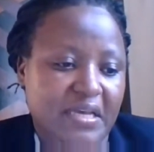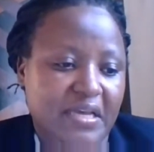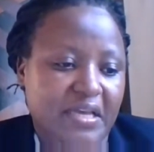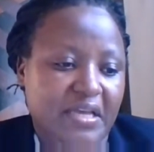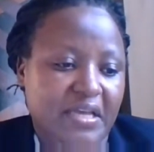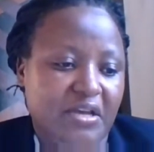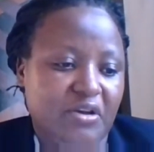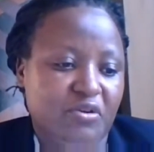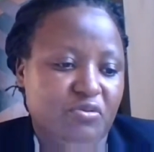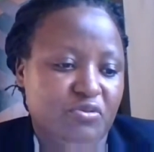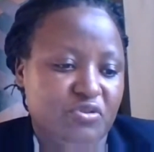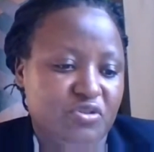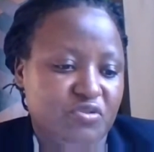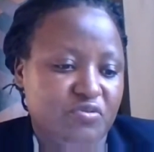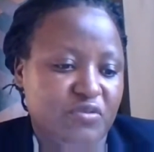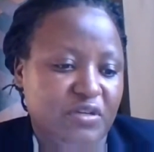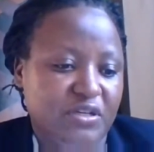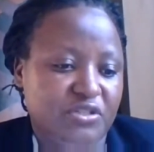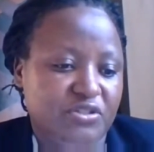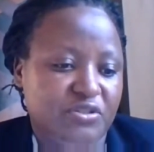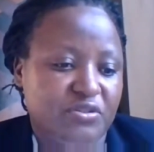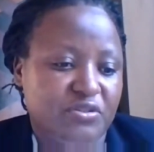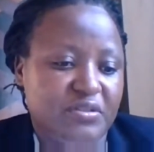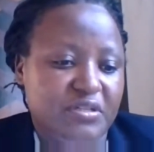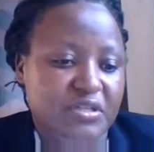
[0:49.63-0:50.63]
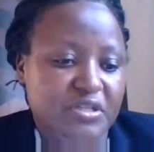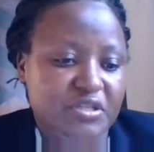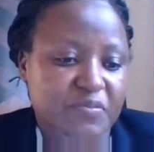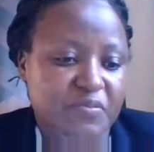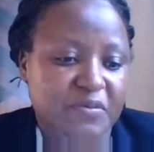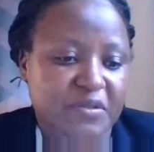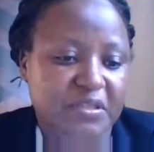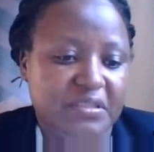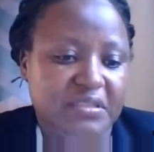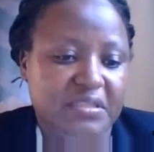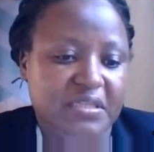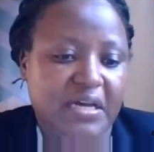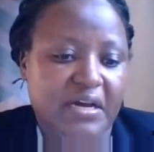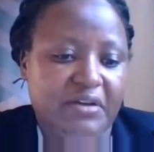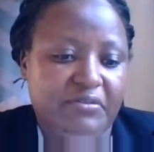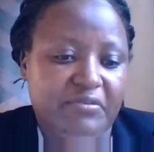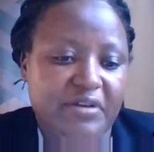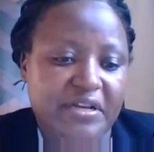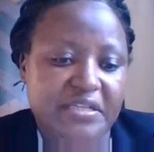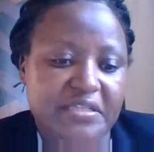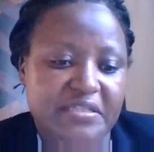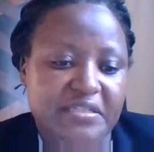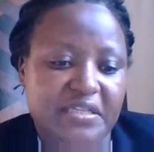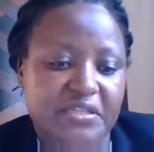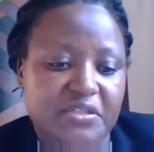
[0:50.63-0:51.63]
A construction dispute
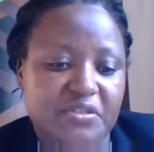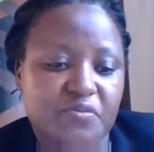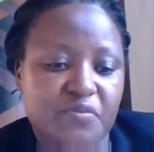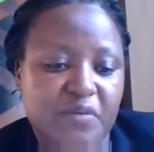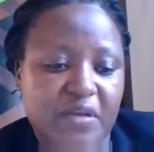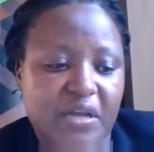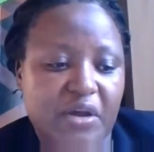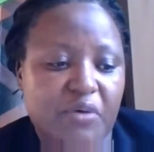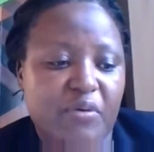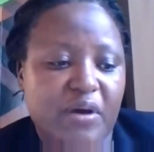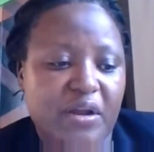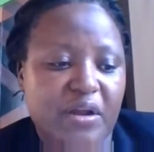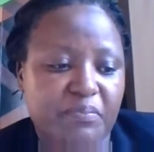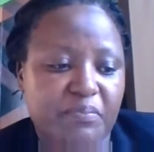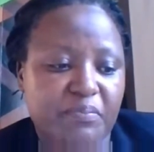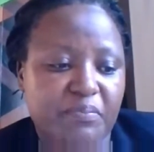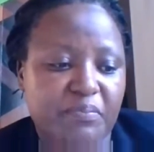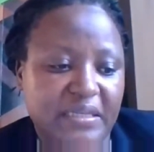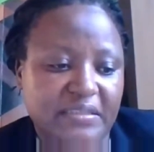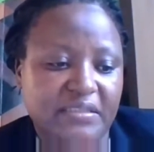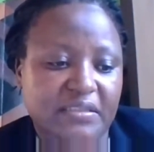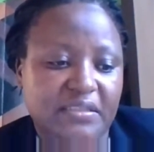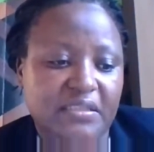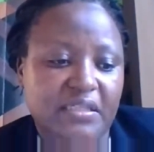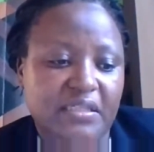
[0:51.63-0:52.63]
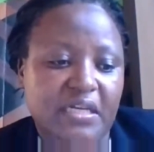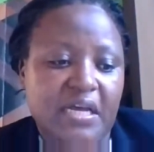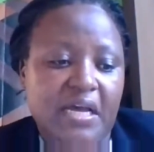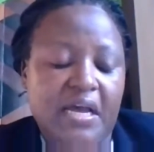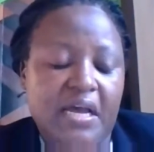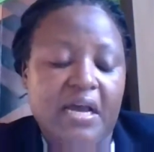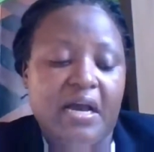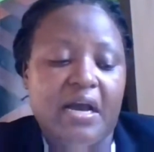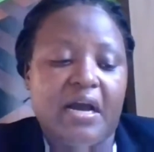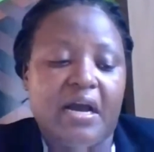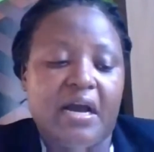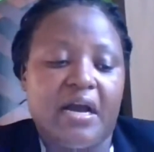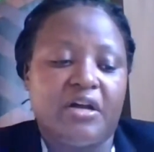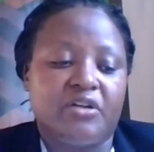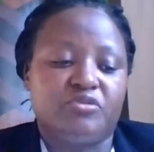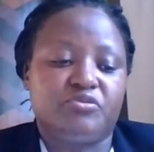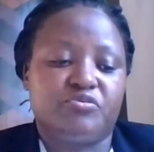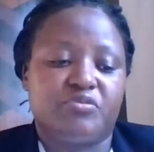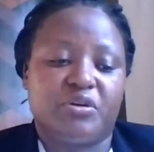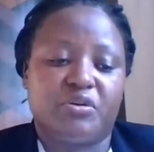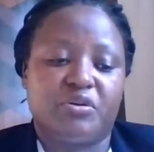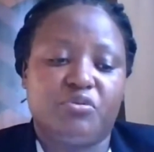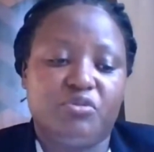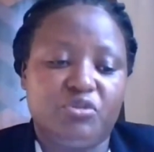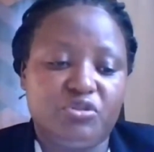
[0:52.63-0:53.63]
arises where one party
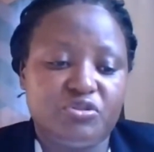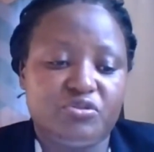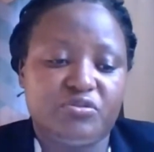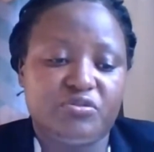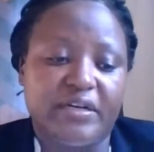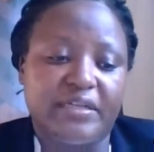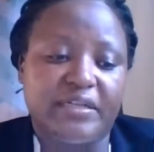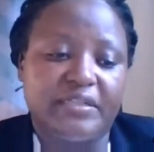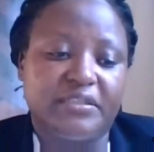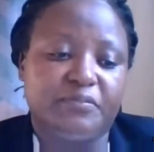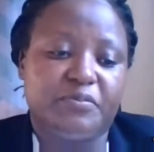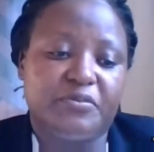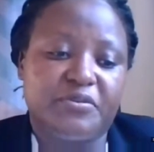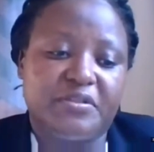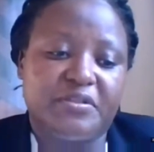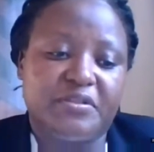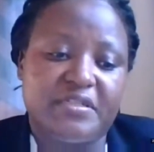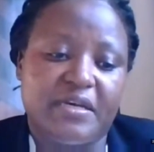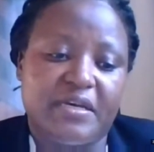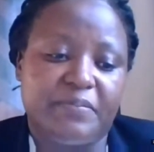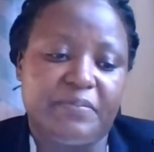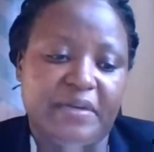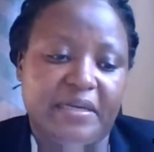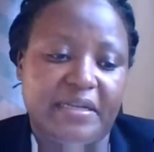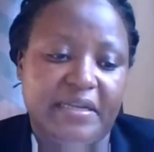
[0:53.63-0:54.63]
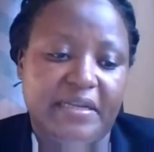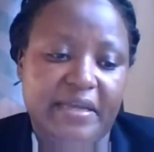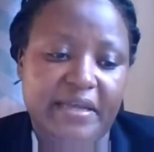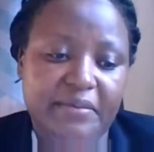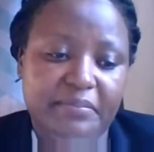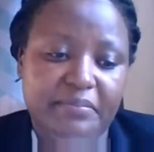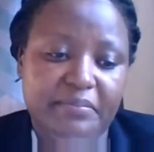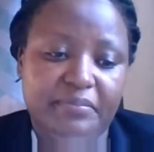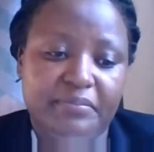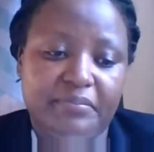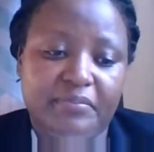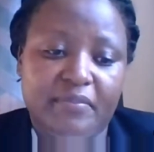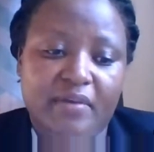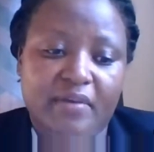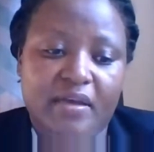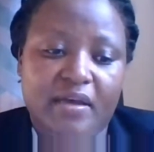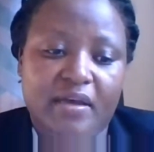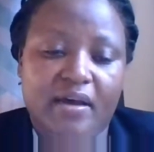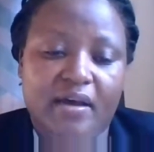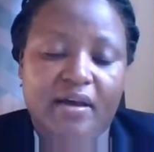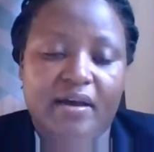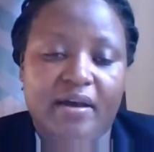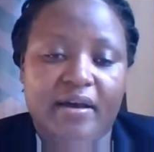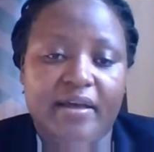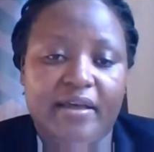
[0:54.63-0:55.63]
to a contract puts up a claim,
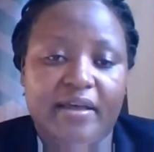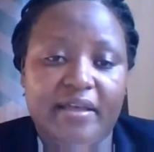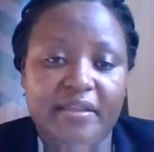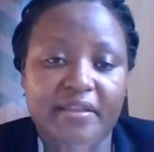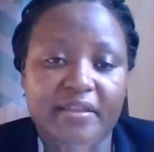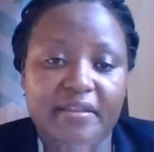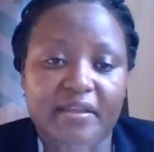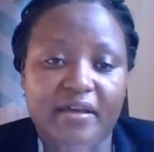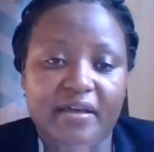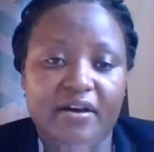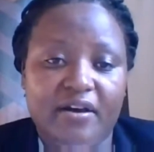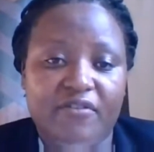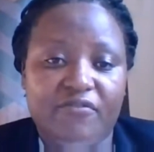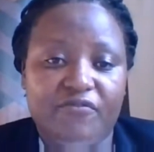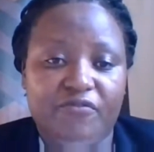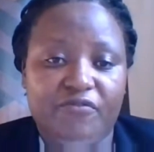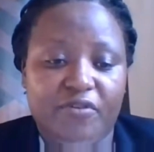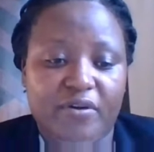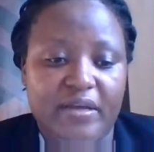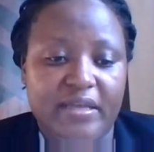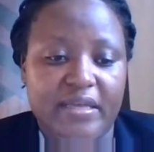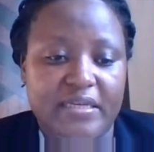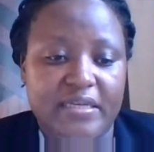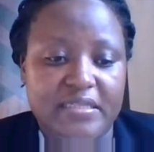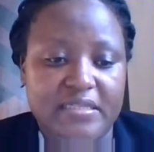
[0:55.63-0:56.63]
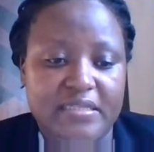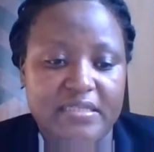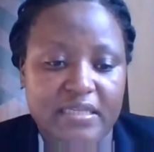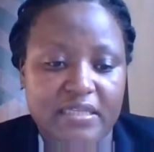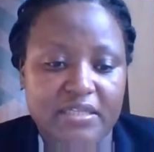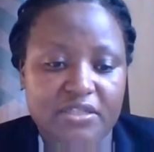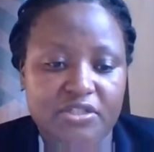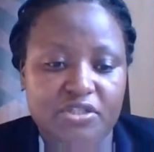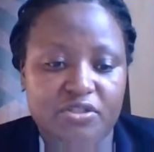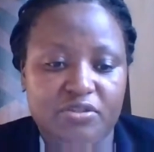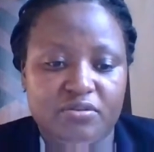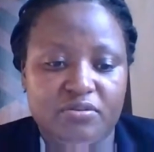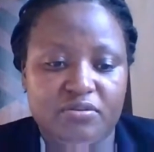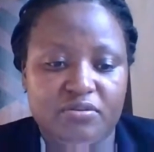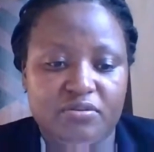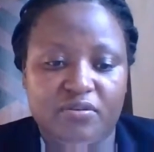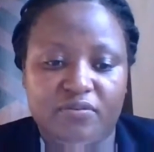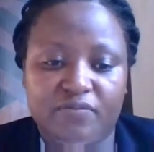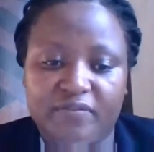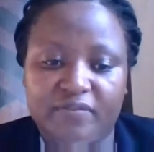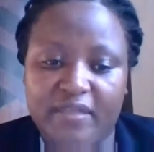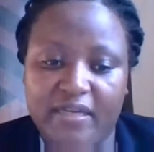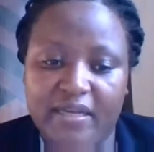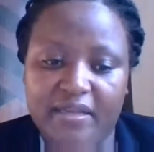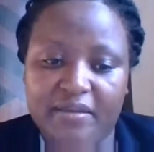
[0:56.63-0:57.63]
either for extension
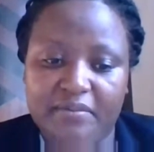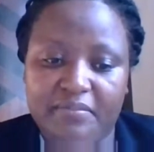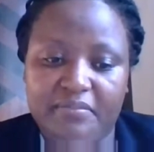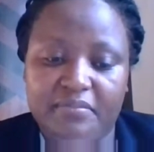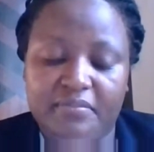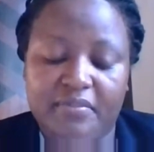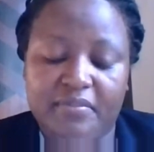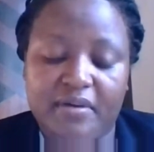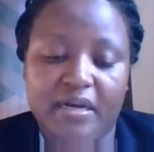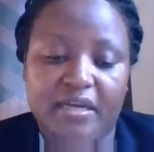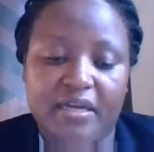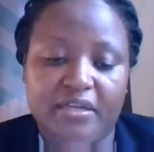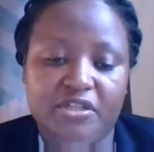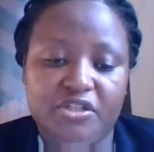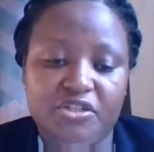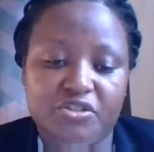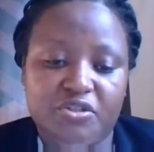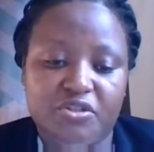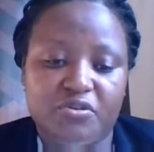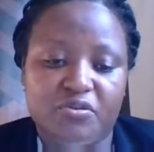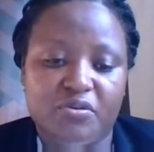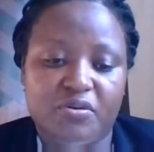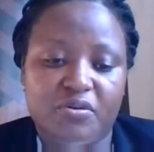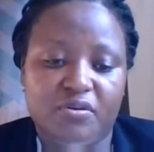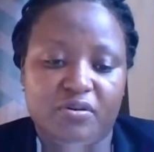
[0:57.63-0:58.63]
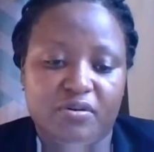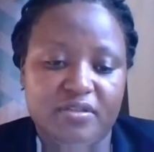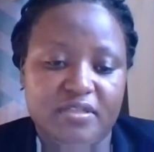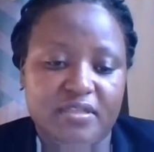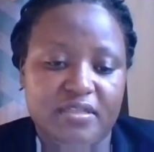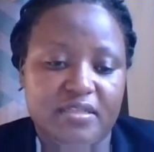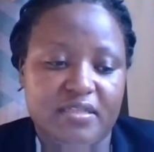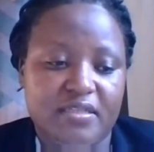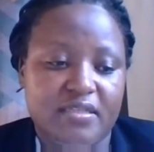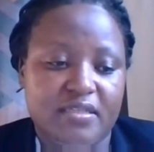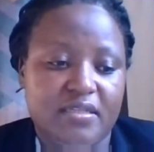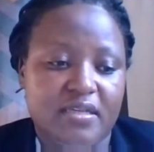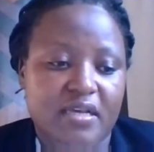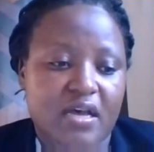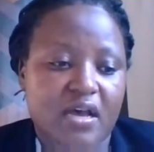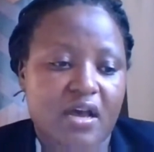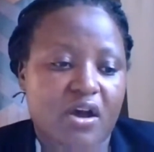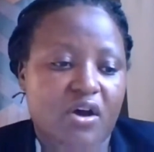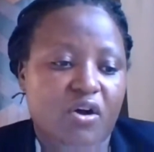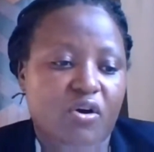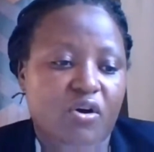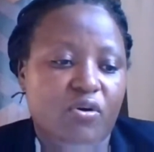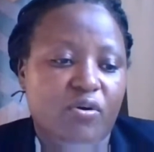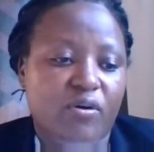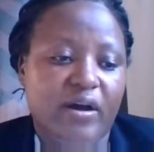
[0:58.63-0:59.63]
of time, additional costs,
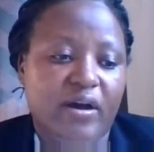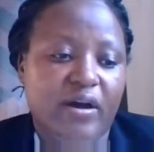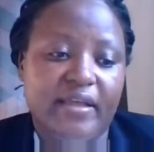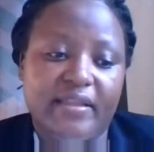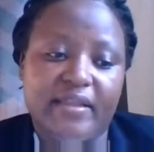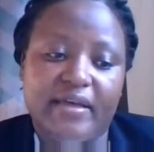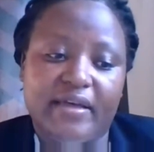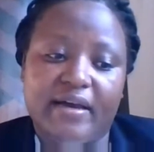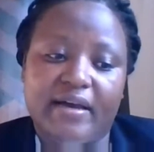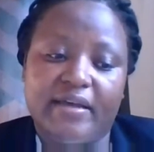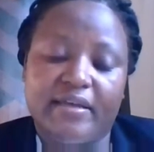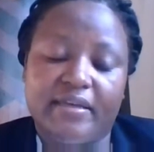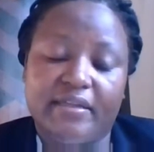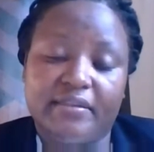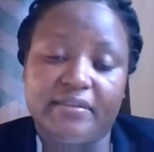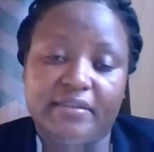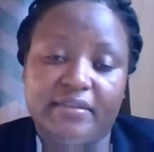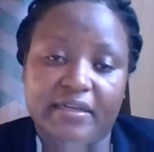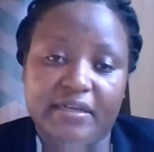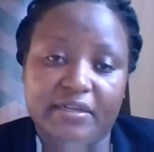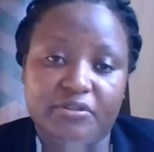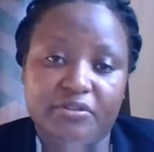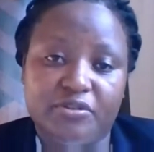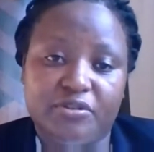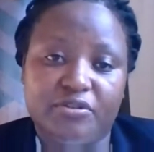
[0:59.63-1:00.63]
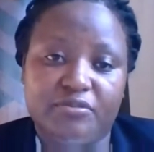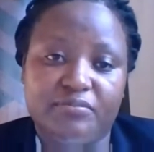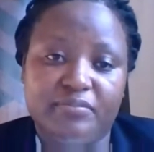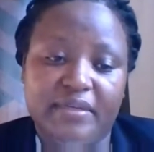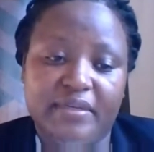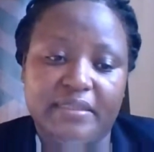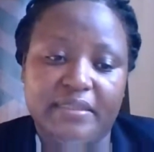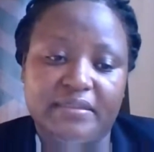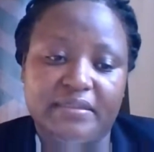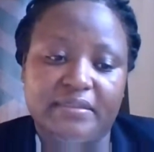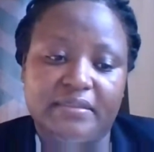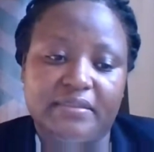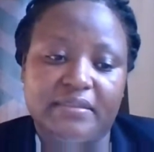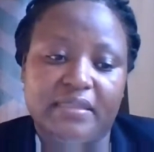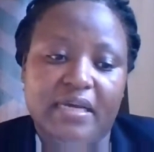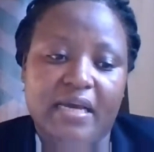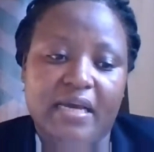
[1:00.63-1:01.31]
or other entitlement,